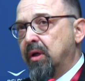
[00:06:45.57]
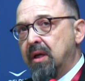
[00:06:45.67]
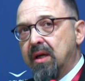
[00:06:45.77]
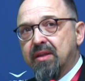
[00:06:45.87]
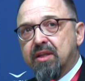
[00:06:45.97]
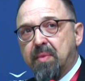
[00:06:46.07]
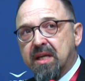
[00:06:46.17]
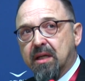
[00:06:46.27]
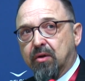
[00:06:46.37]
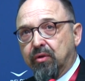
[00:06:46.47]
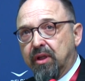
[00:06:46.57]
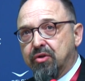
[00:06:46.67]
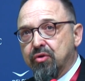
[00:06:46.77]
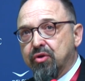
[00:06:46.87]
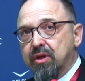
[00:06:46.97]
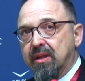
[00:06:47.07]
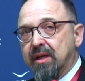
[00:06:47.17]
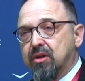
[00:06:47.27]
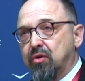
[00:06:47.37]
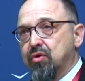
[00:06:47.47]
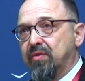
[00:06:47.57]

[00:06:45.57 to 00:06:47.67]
in the special conditions in the exclusive